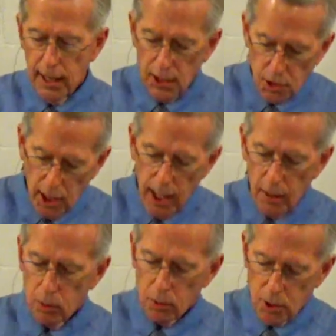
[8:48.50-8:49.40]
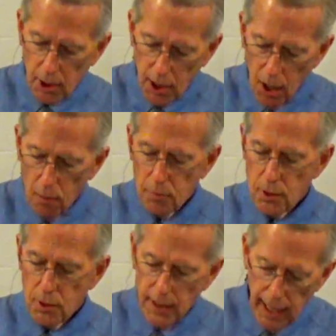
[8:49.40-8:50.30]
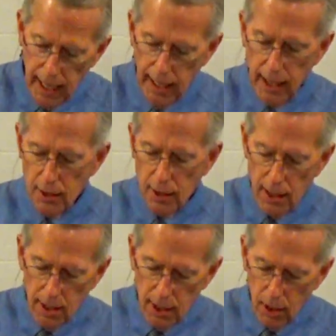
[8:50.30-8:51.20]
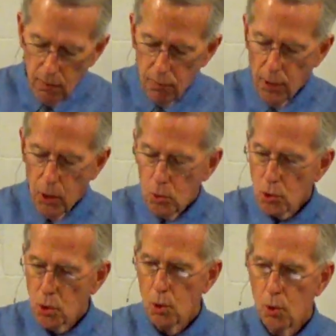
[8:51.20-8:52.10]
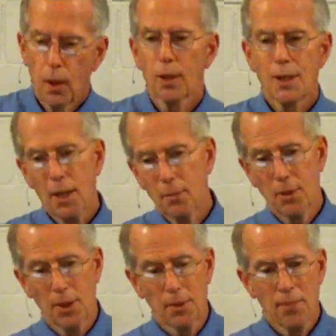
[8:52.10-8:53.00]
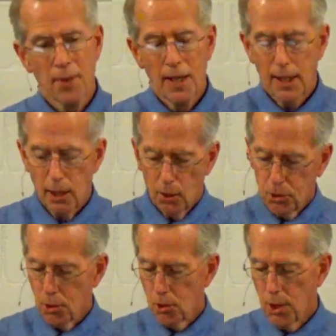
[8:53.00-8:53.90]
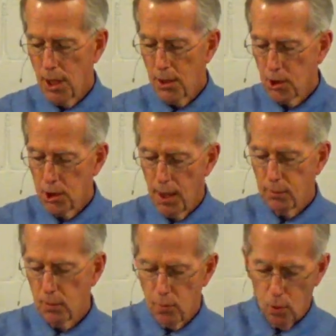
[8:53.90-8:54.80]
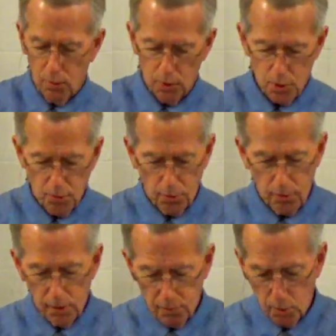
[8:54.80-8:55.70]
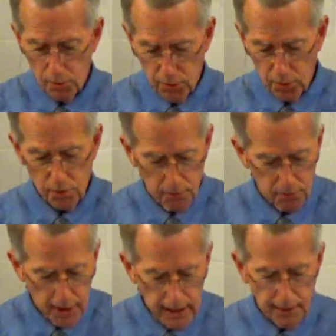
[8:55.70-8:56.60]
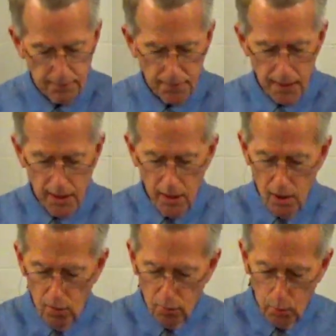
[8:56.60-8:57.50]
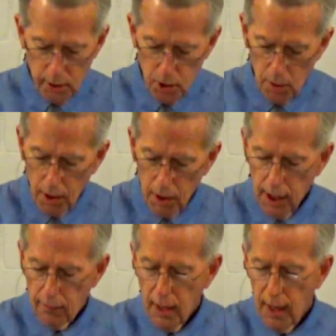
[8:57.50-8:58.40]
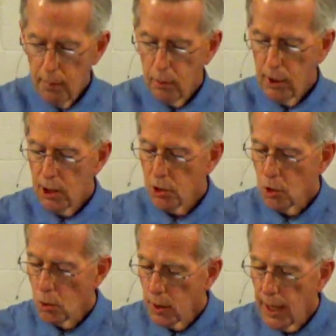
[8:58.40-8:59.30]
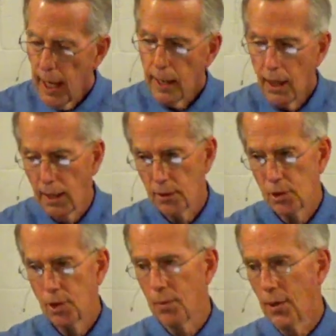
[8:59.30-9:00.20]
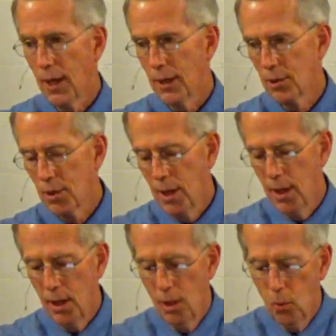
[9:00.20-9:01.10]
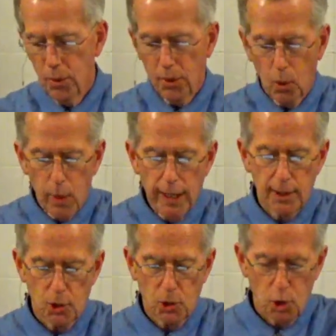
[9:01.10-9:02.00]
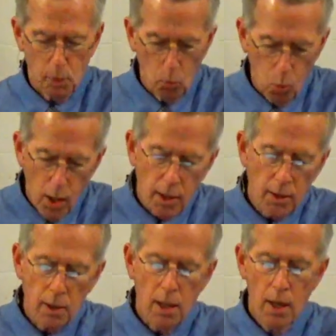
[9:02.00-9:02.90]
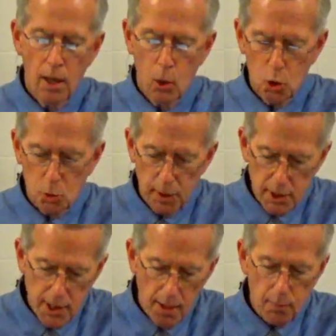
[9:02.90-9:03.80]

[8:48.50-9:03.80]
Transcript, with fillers: he is able to come to the aid of those who are tempted. He also says in chapter 4, verse, verse 15, For we do not have a high priest who cannot sympathize with our weaknesses, but one who has been